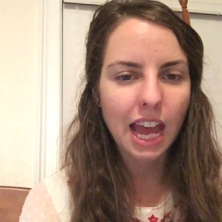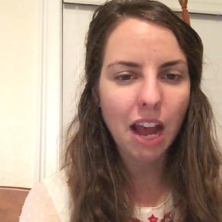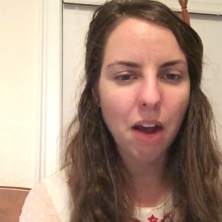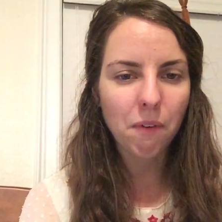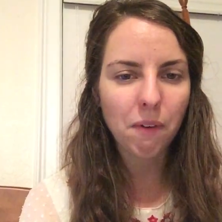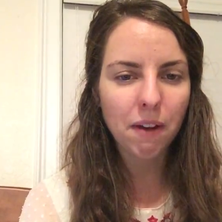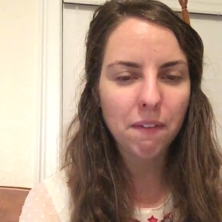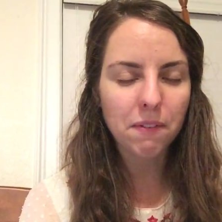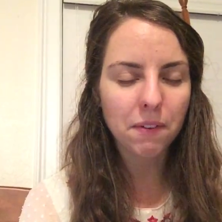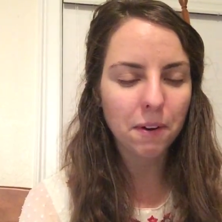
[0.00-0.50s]

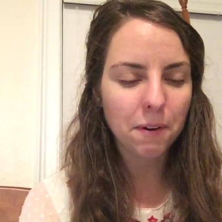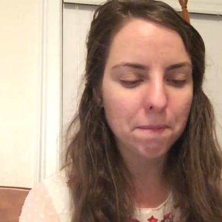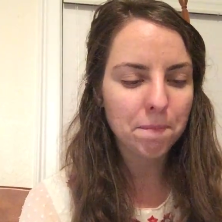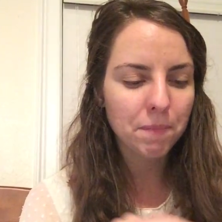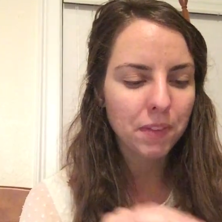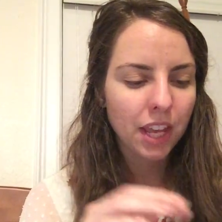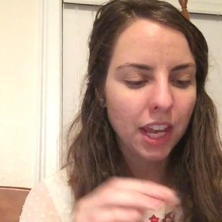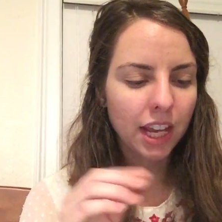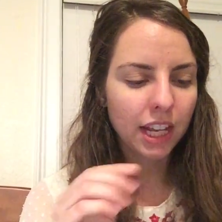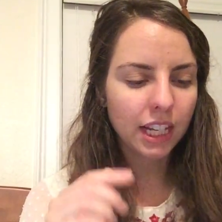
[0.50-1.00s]
However,
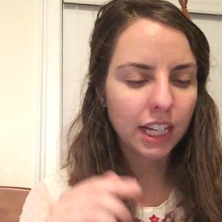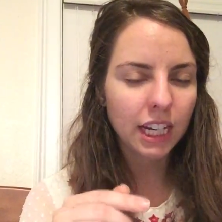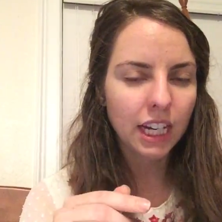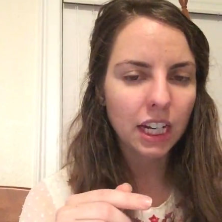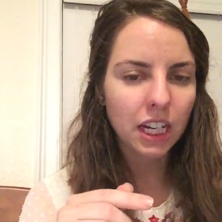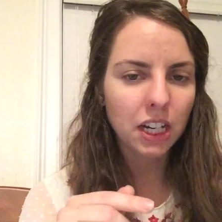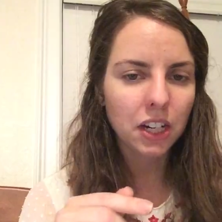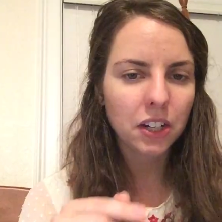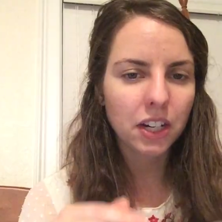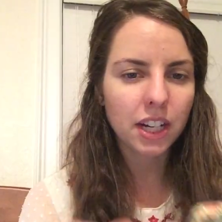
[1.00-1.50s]

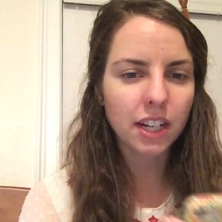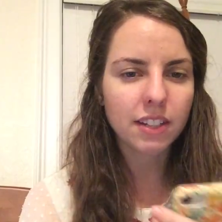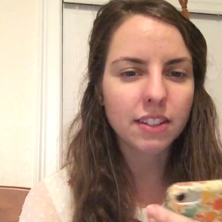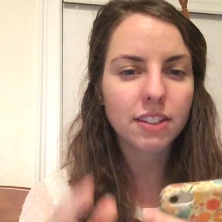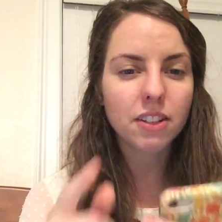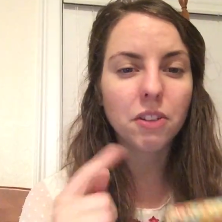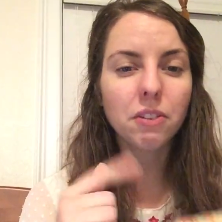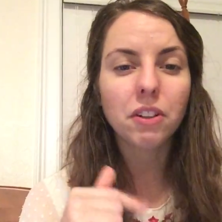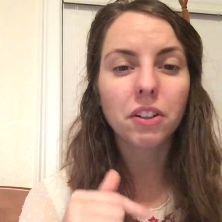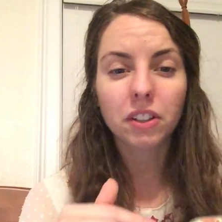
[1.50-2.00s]
here he's
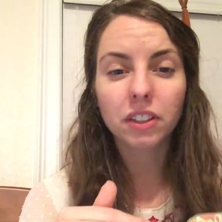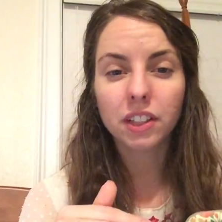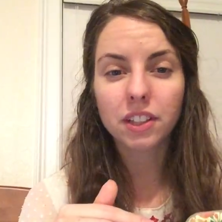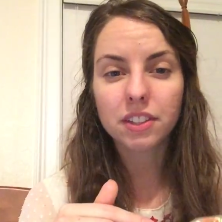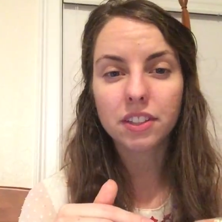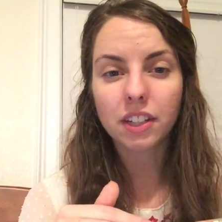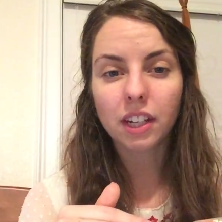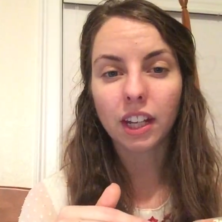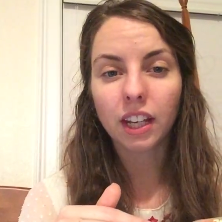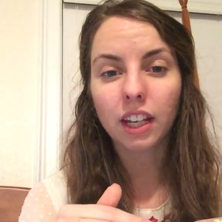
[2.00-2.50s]
no longer
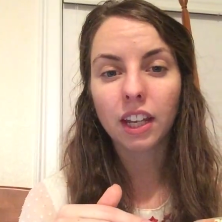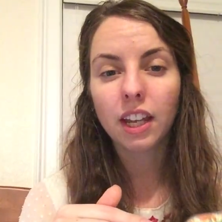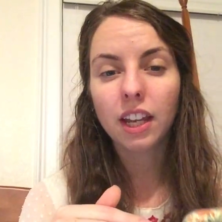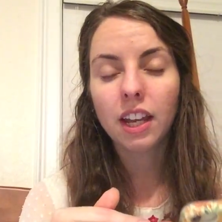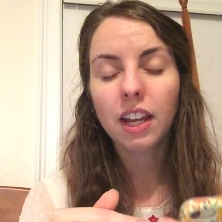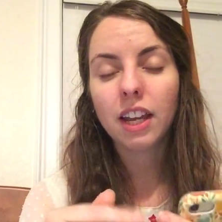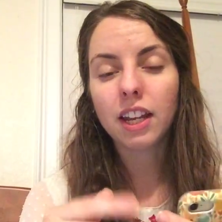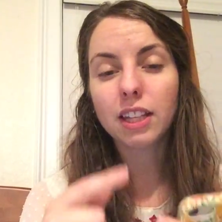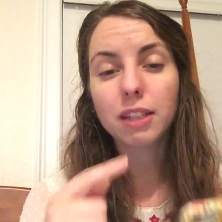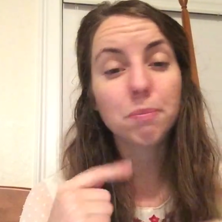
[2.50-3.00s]
listening,
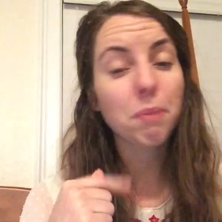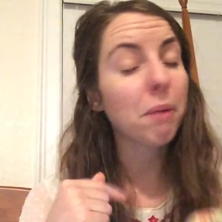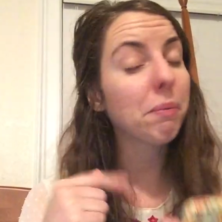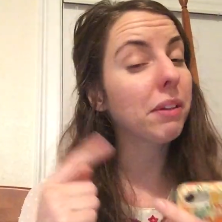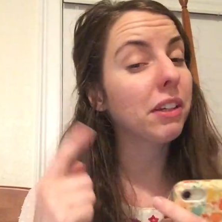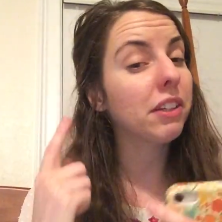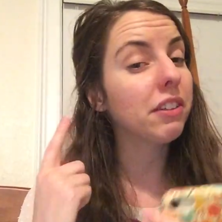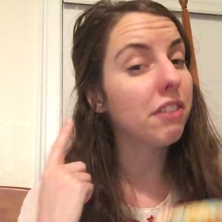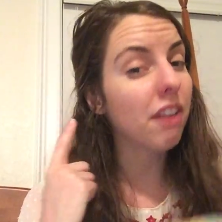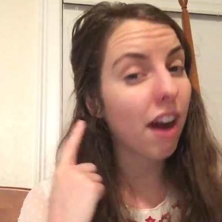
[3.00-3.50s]
and it's
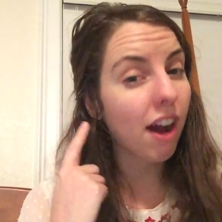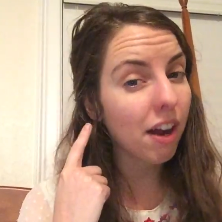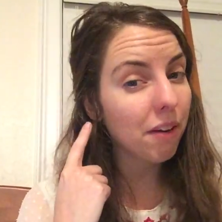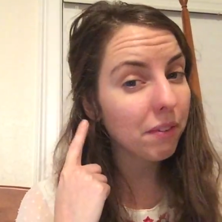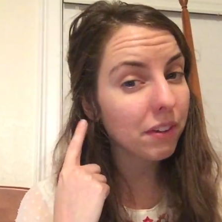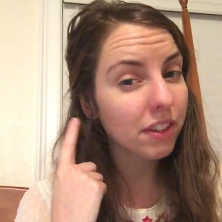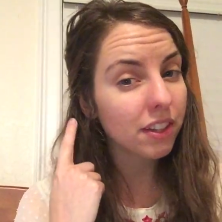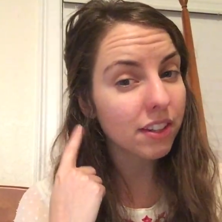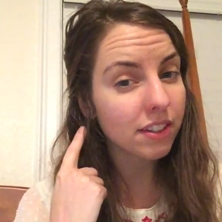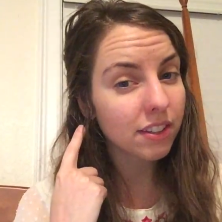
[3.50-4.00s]
probably
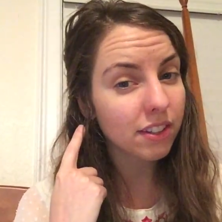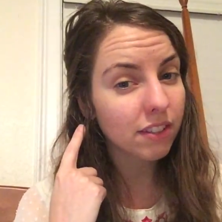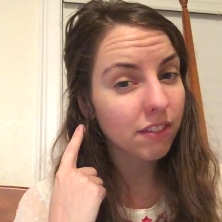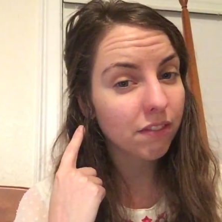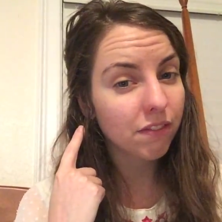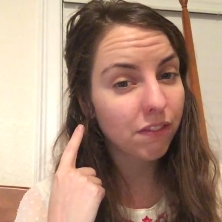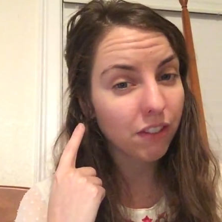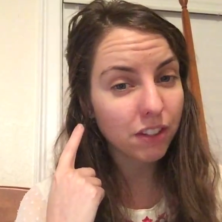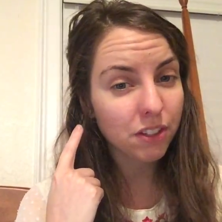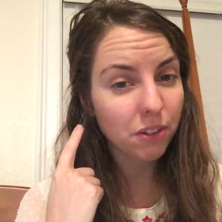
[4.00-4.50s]
not with his
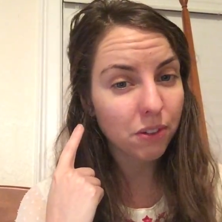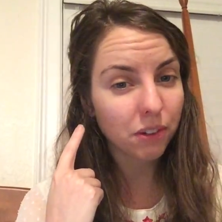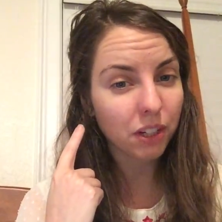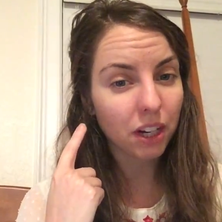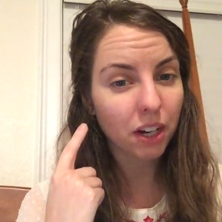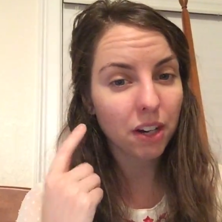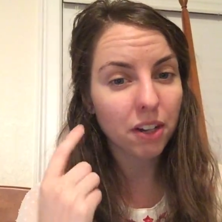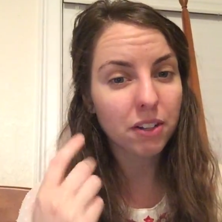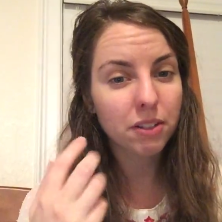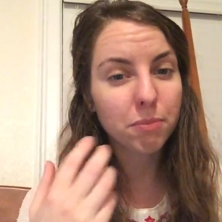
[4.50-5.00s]
physical
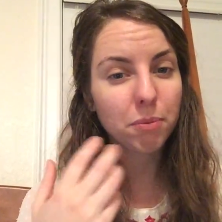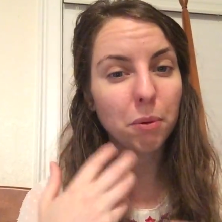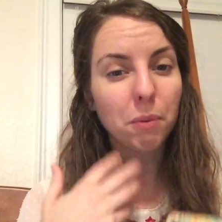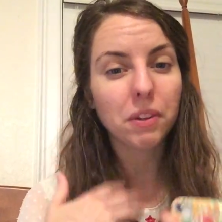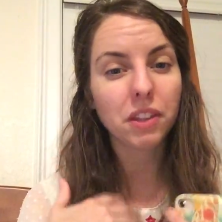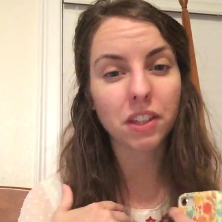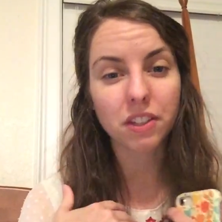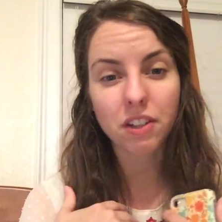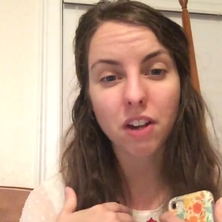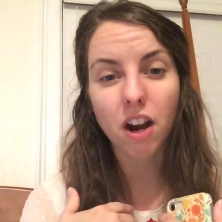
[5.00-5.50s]
ears, but
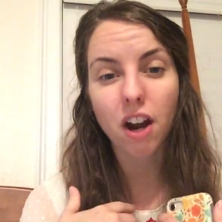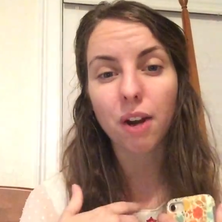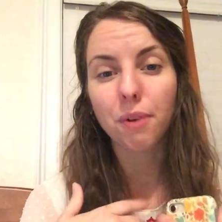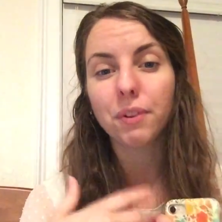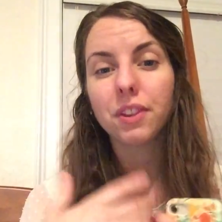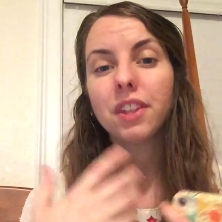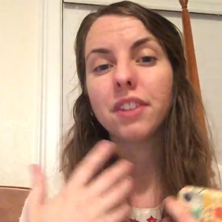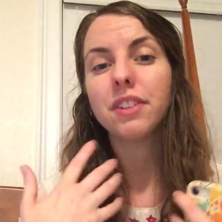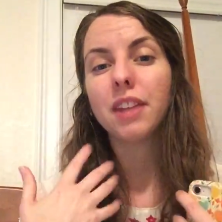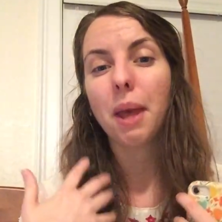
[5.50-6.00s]
with his heart,
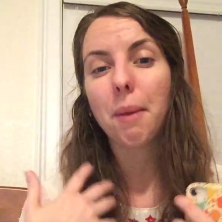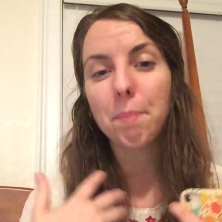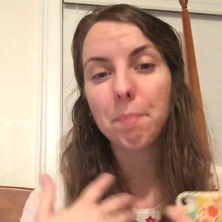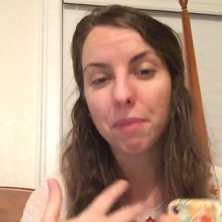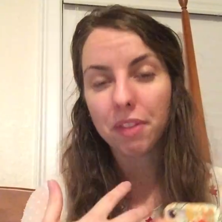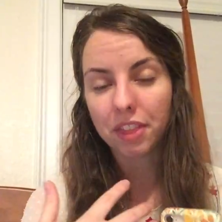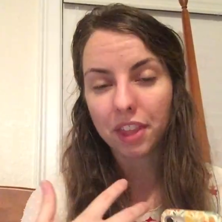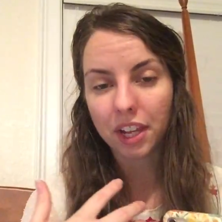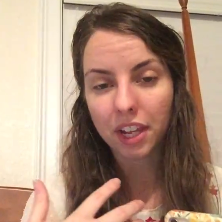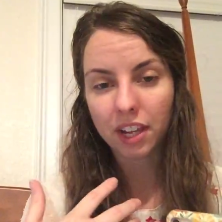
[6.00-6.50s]
with his
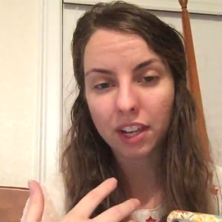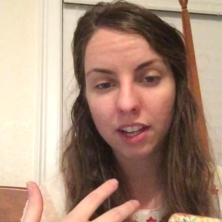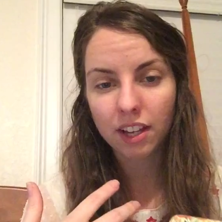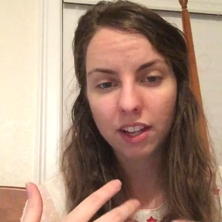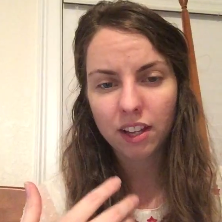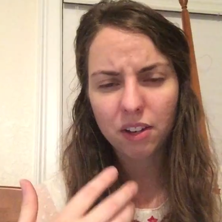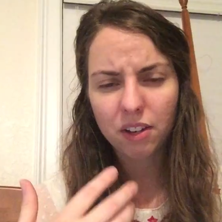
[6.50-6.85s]
empathy.